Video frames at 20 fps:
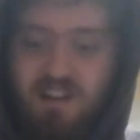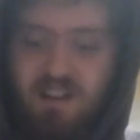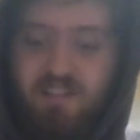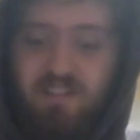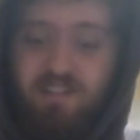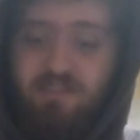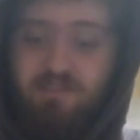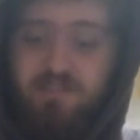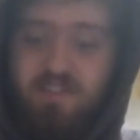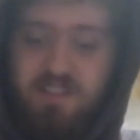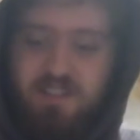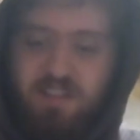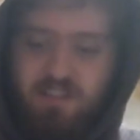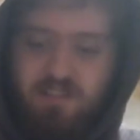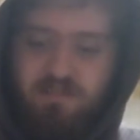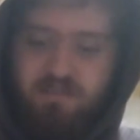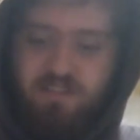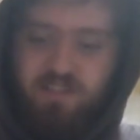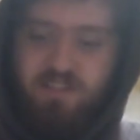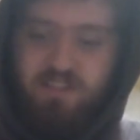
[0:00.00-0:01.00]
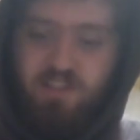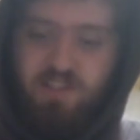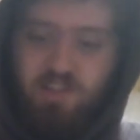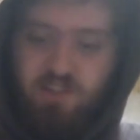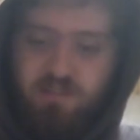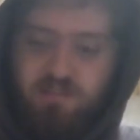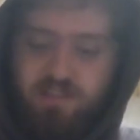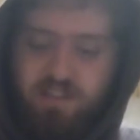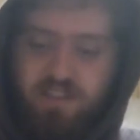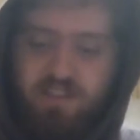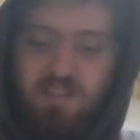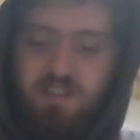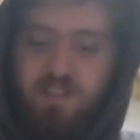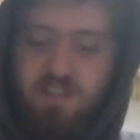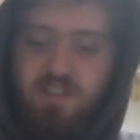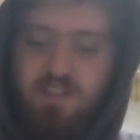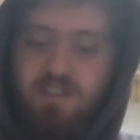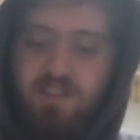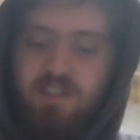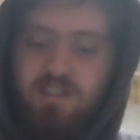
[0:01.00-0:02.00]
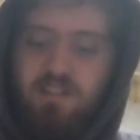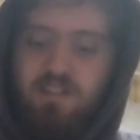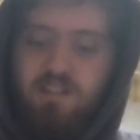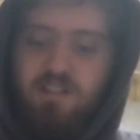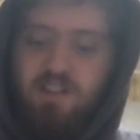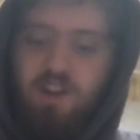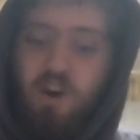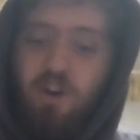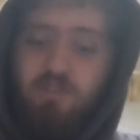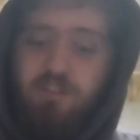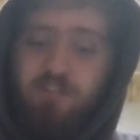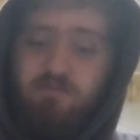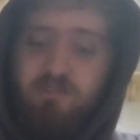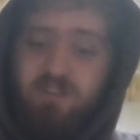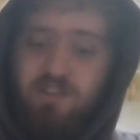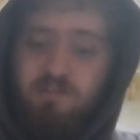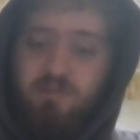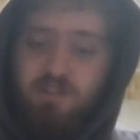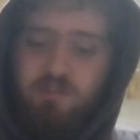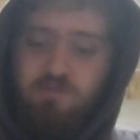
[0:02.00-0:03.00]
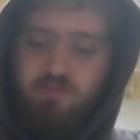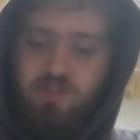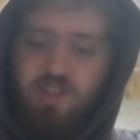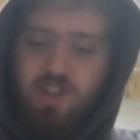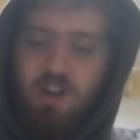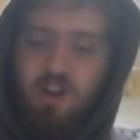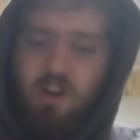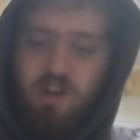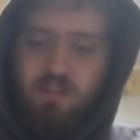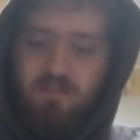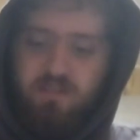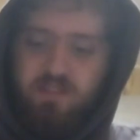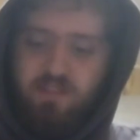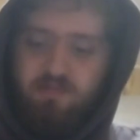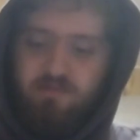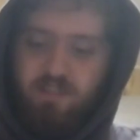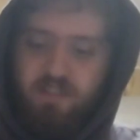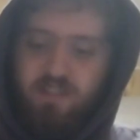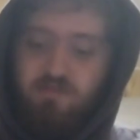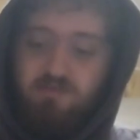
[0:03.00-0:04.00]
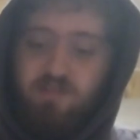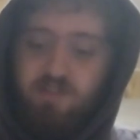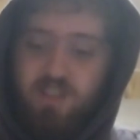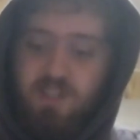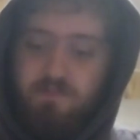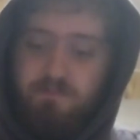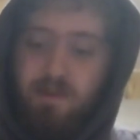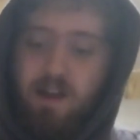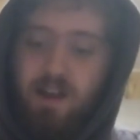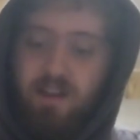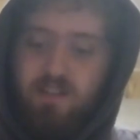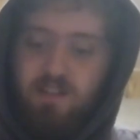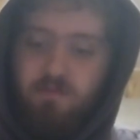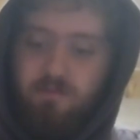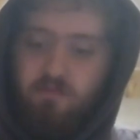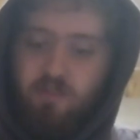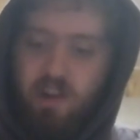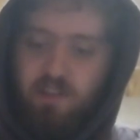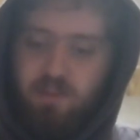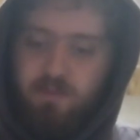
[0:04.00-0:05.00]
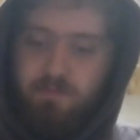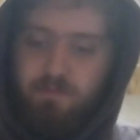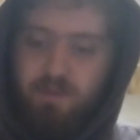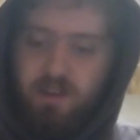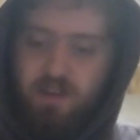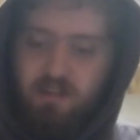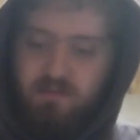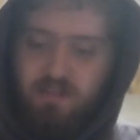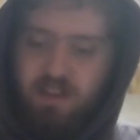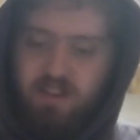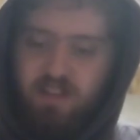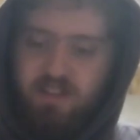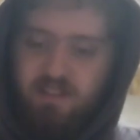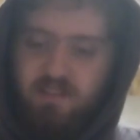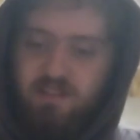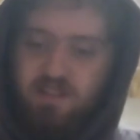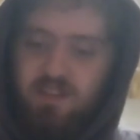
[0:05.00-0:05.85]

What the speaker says: Are you serious, Judy? Cody was the one who's calling you, and you just spiked him around the bed. Like,